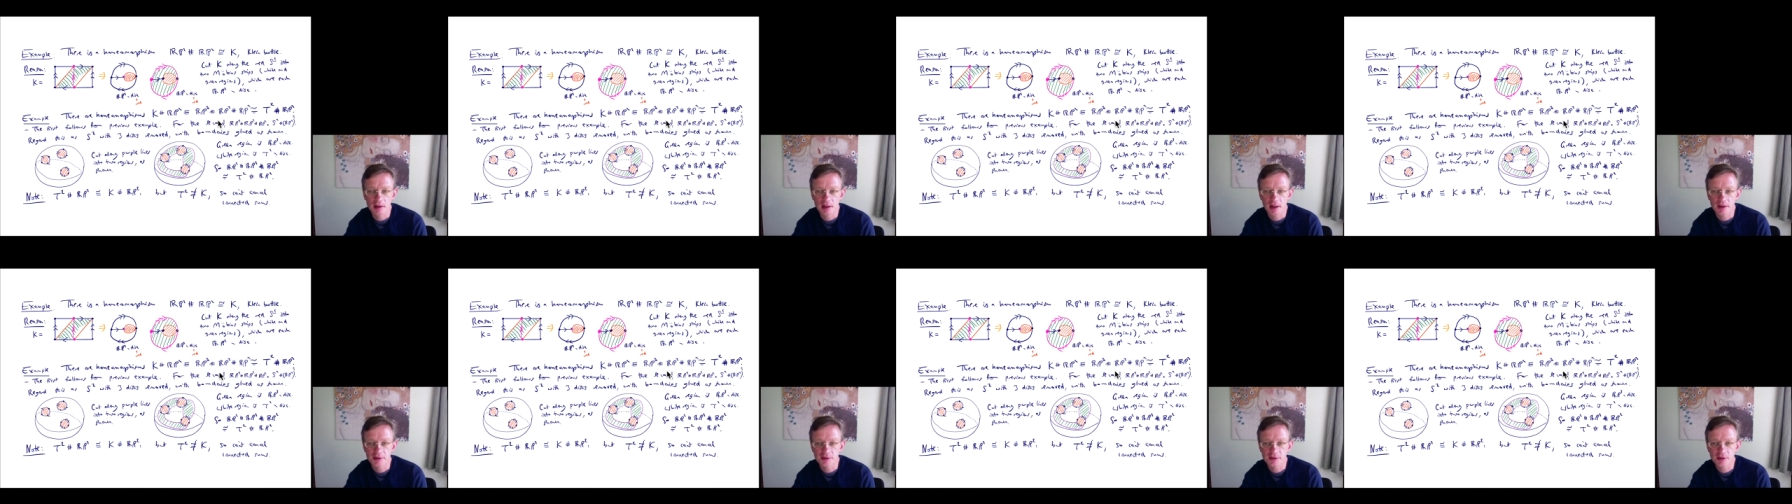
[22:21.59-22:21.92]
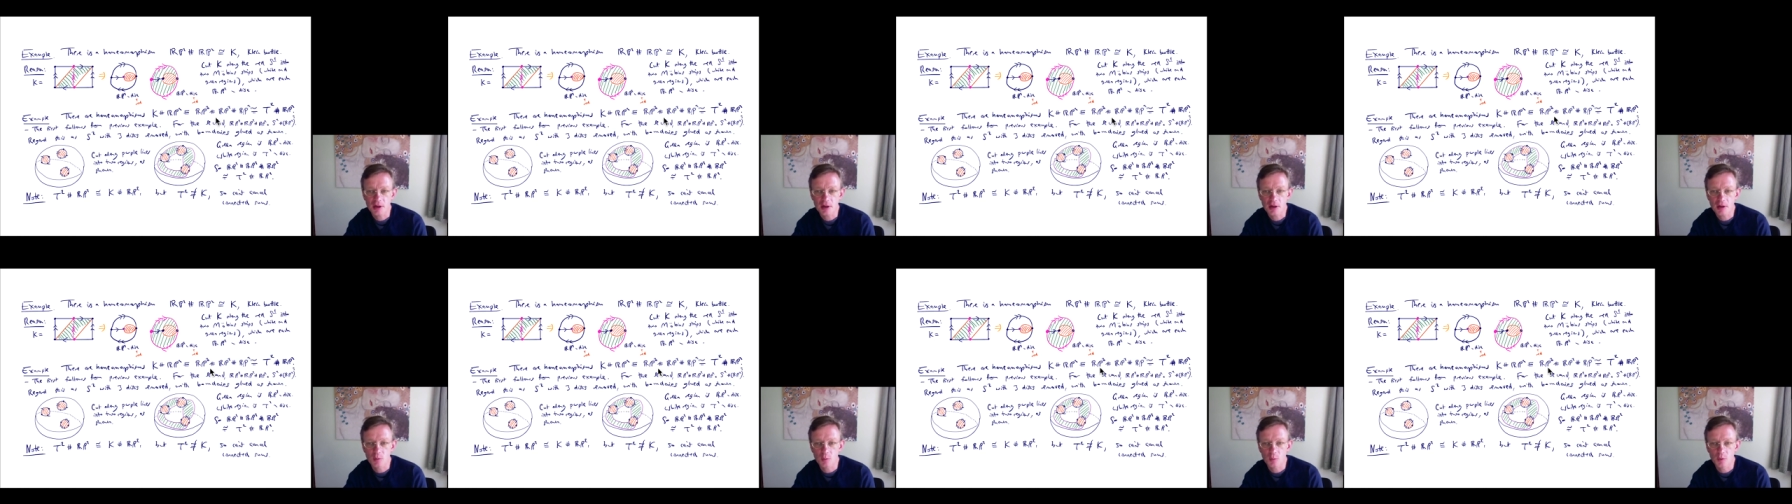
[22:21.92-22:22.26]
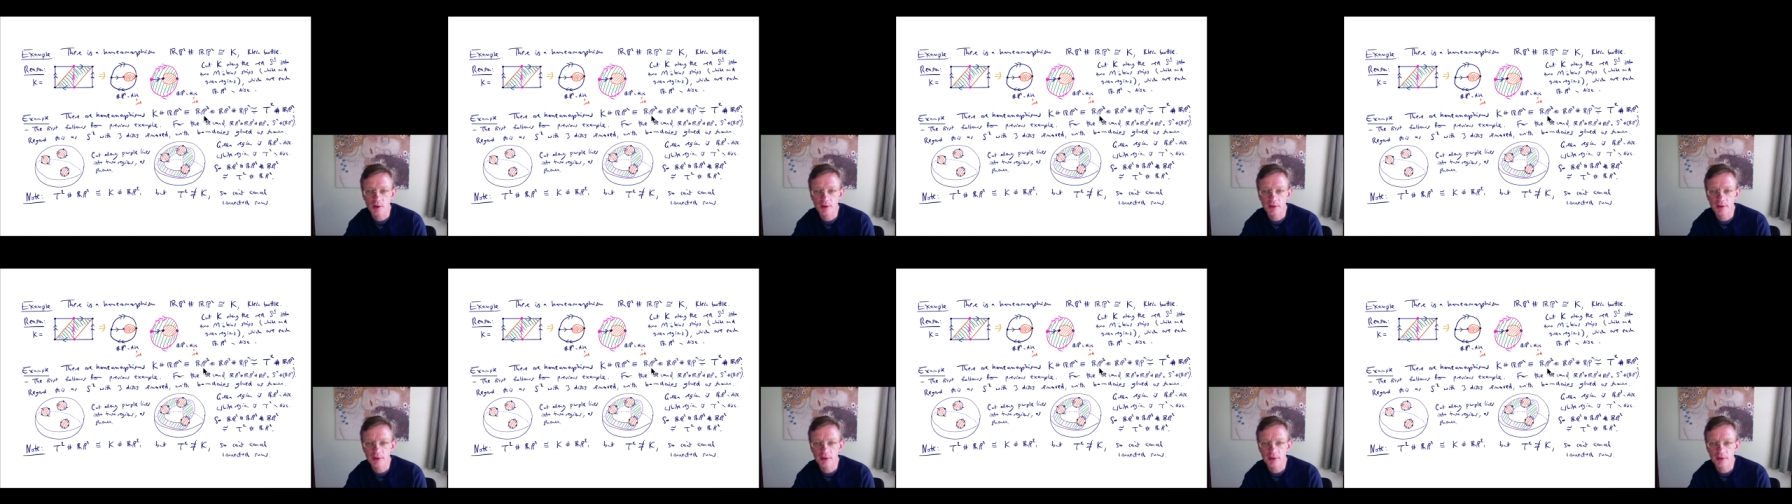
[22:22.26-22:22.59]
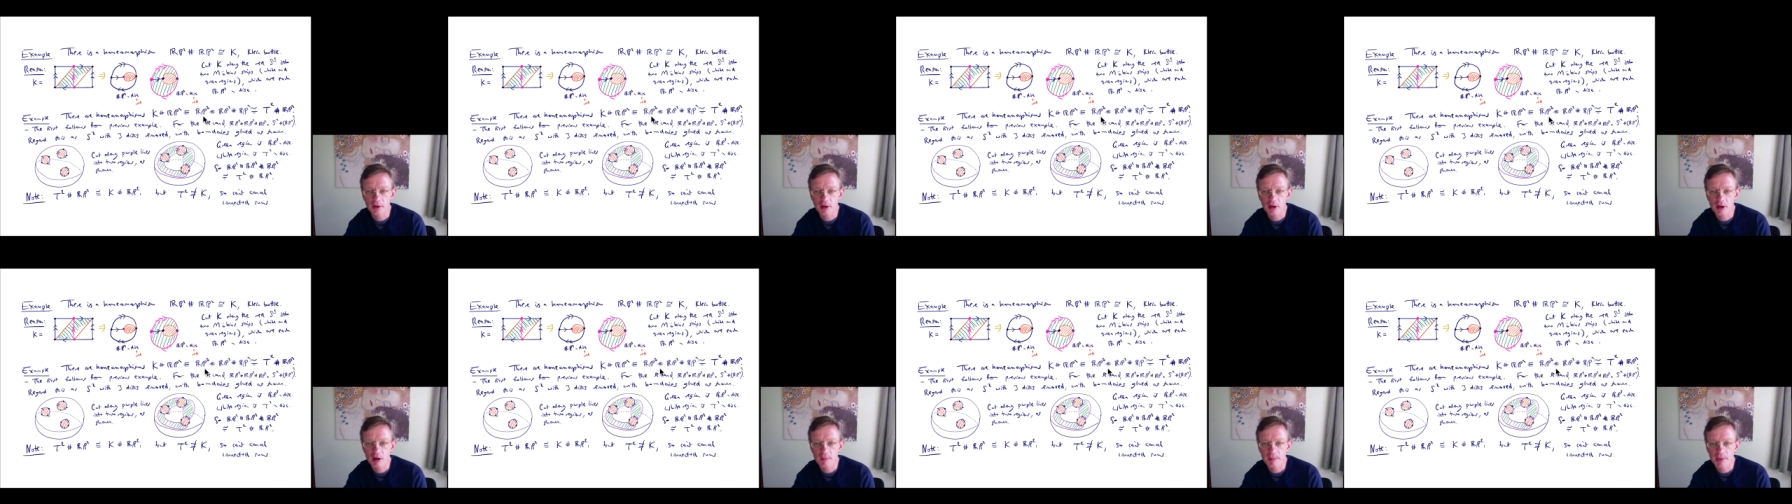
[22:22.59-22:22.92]
let's start
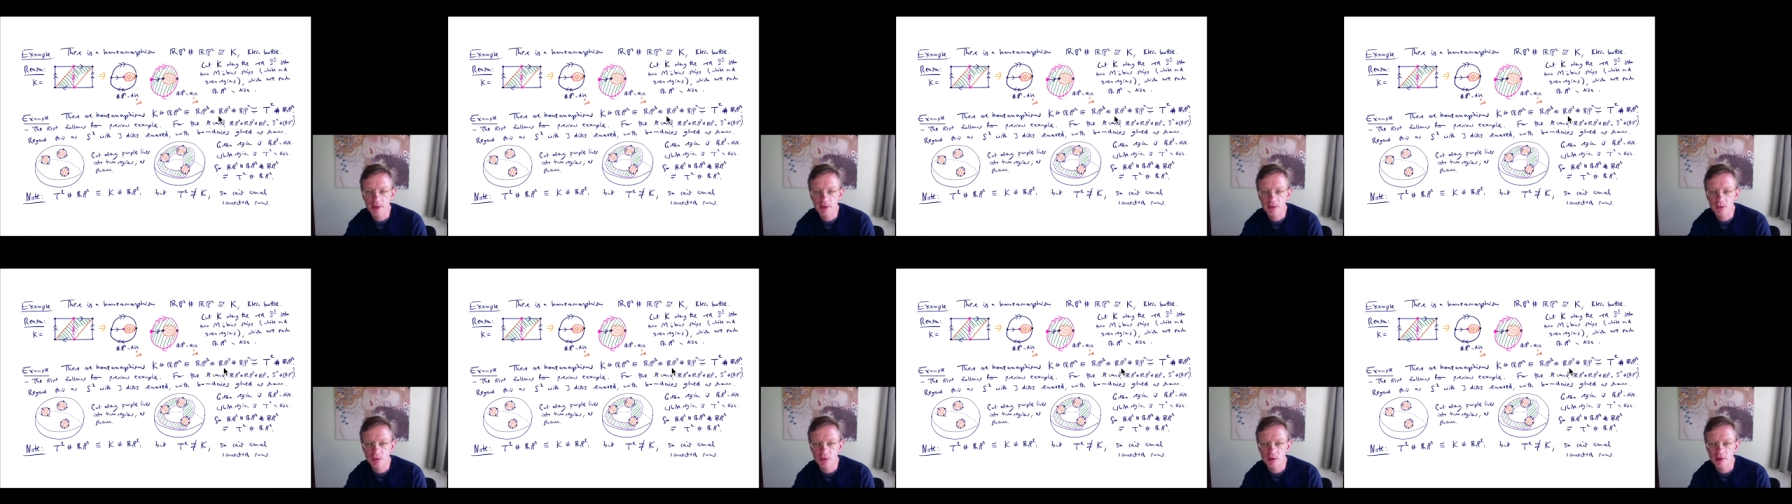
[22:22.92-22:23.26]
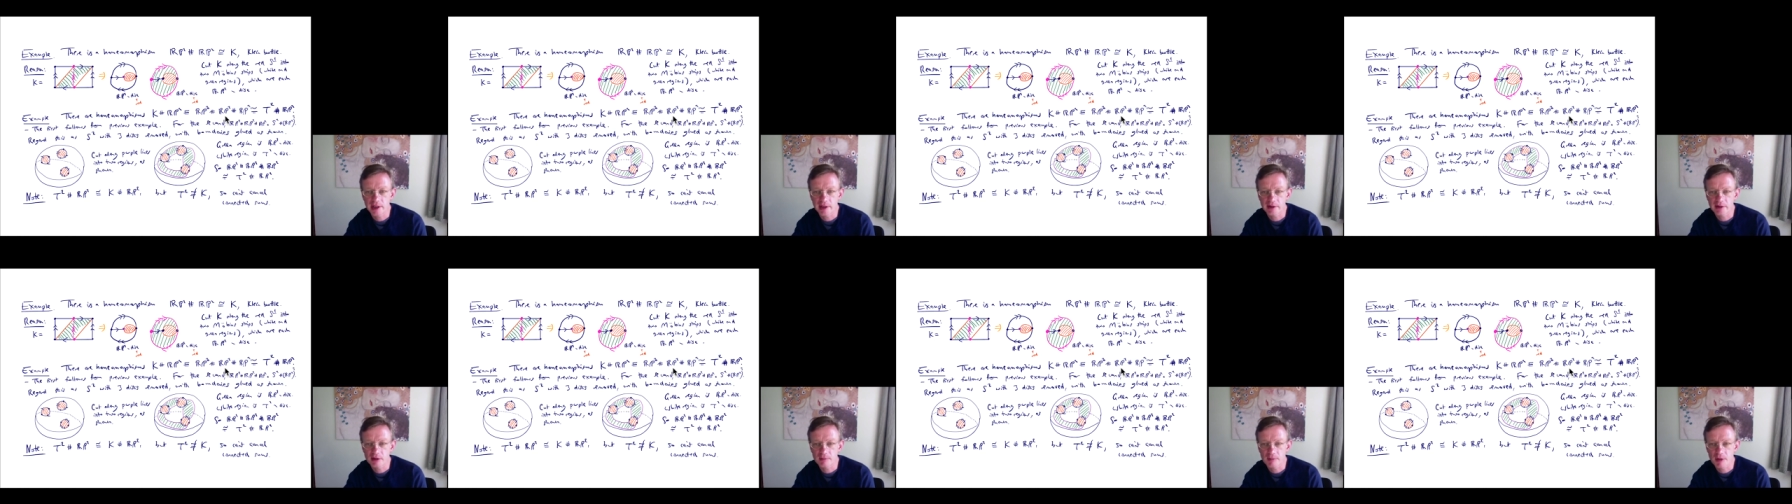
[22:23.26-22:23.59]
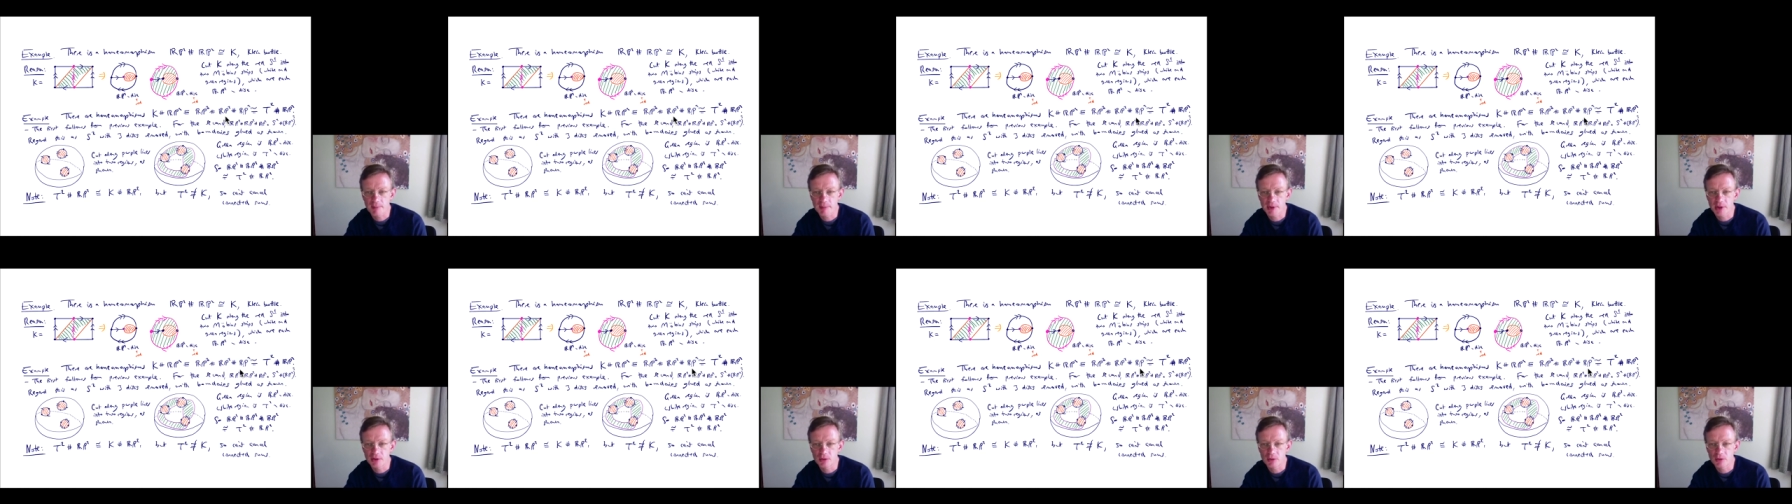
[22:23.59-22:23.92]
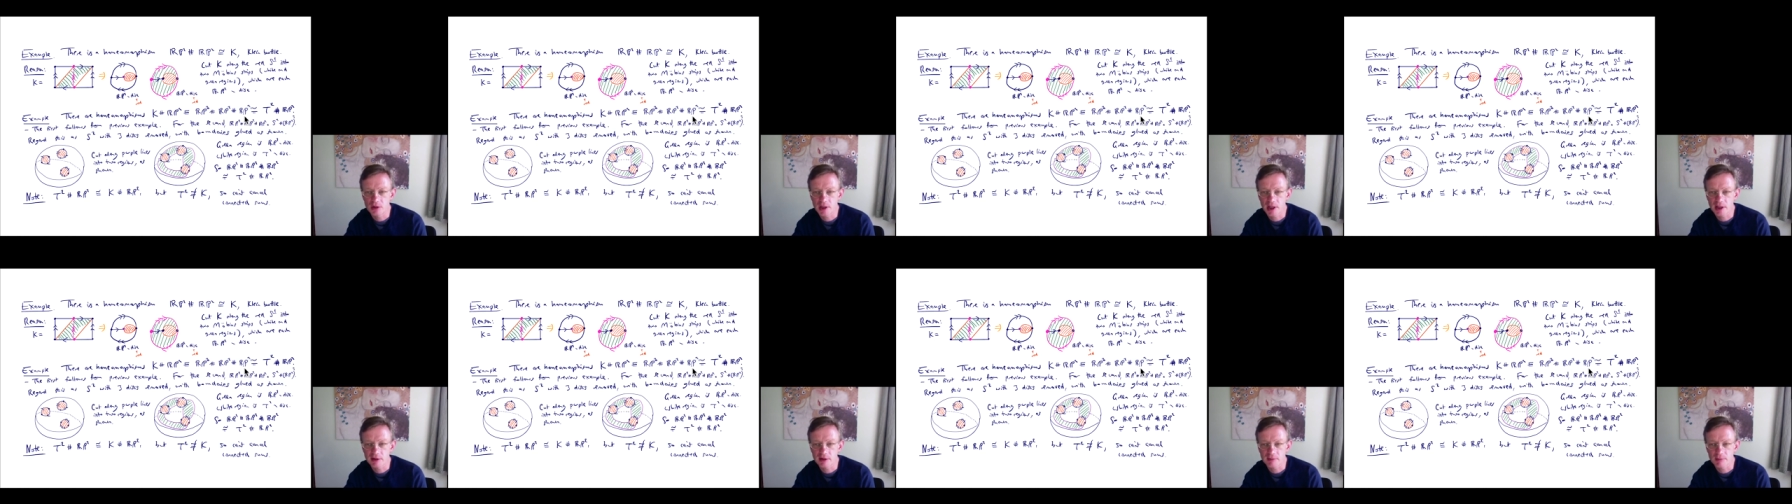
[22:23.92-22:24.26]
with R P two connect sum R P
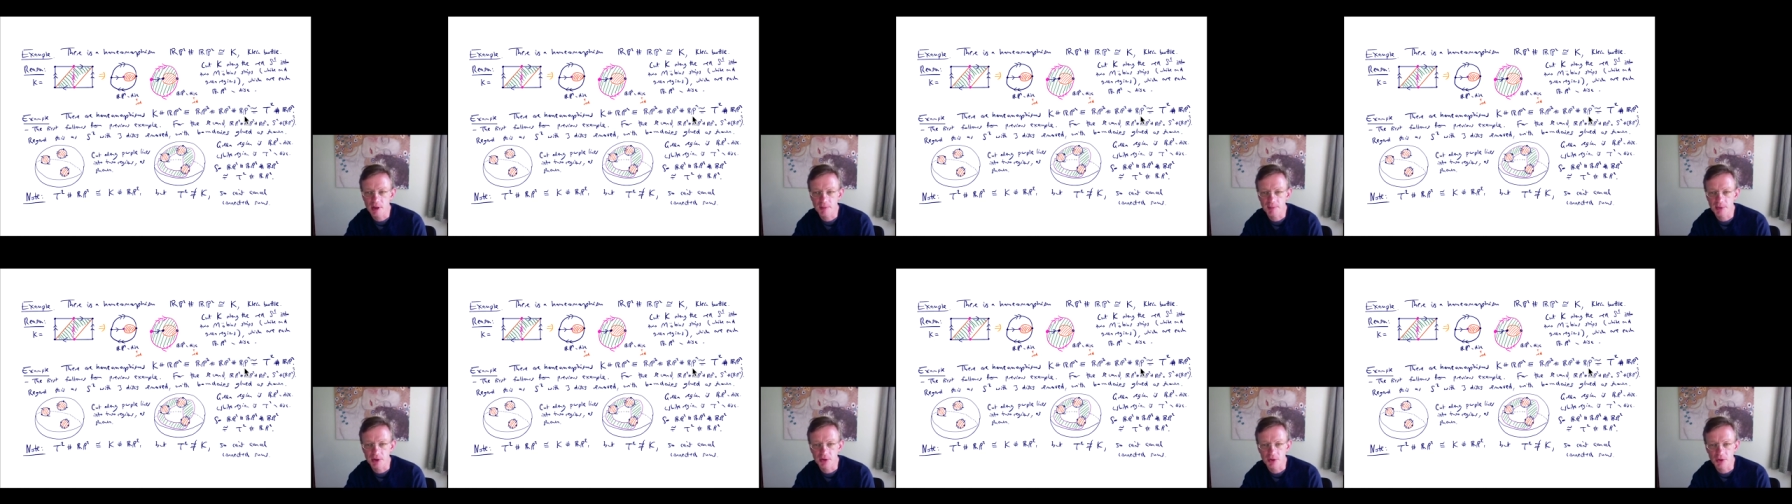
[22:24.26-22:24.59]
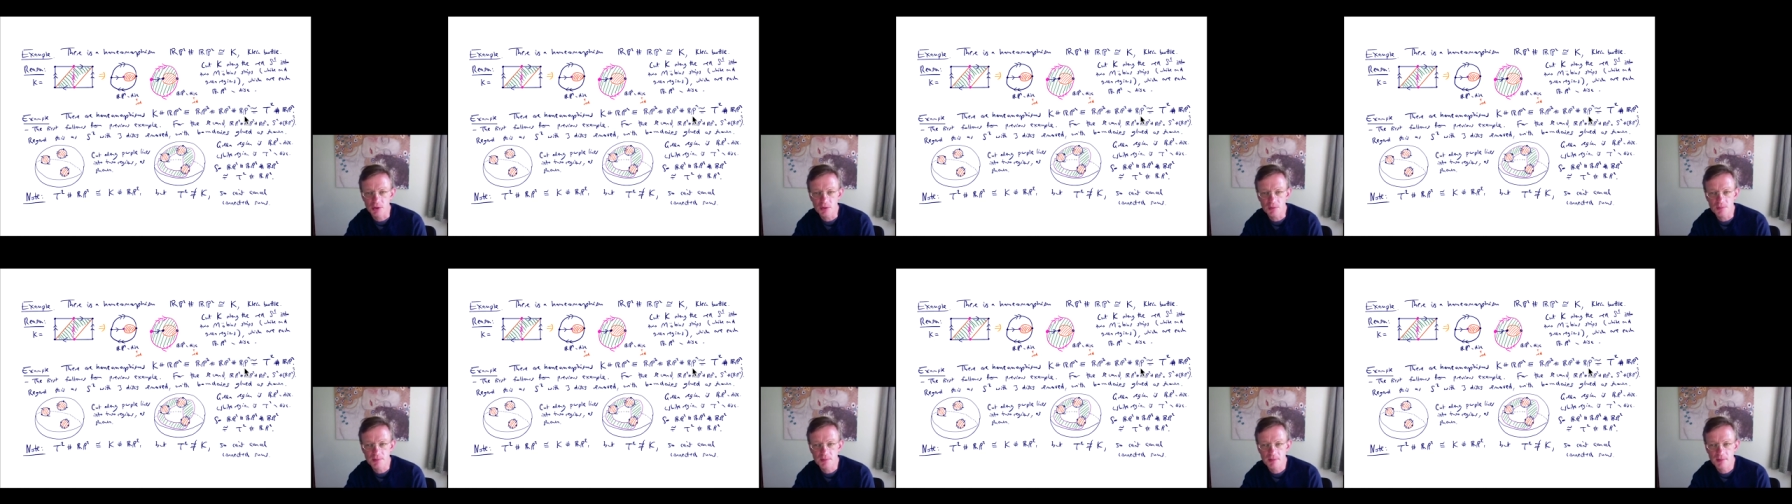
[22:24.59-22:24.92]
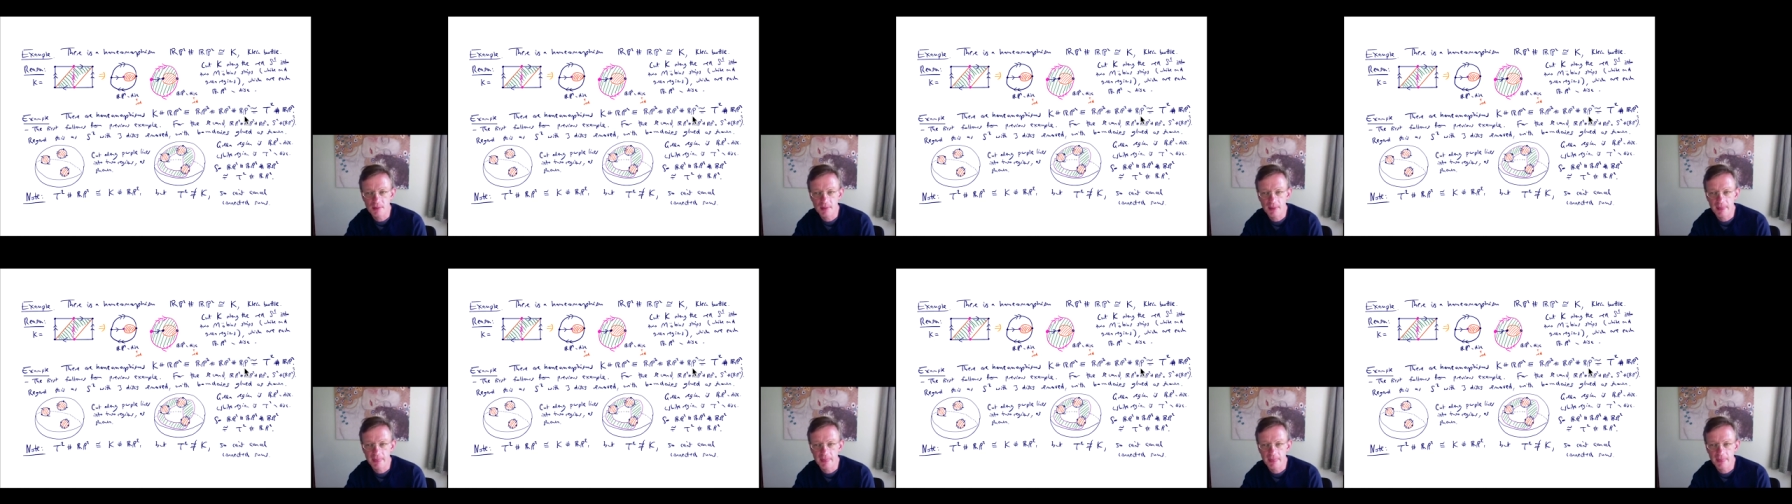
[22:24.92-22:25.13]
two connect sum R P two.